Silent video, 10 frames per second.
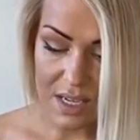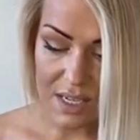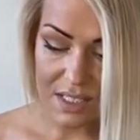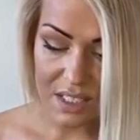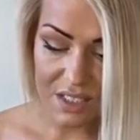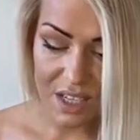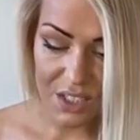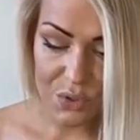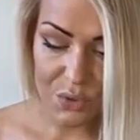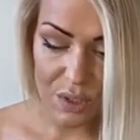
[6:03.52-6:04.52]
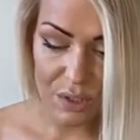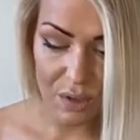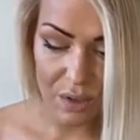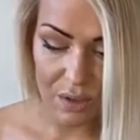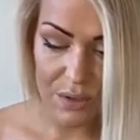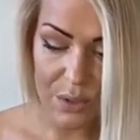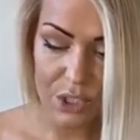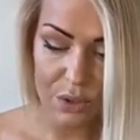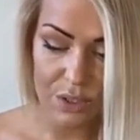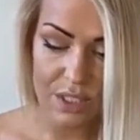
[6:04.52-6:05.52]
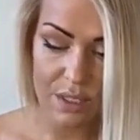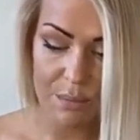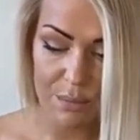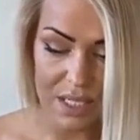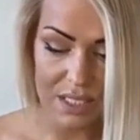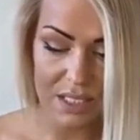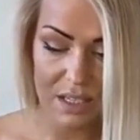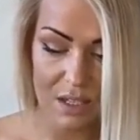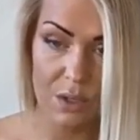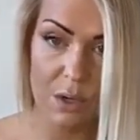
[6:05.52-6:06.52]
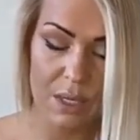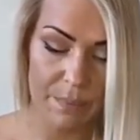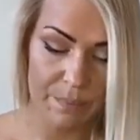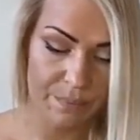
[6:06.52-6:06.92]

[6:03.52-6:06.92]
is a natural law resource-based economy.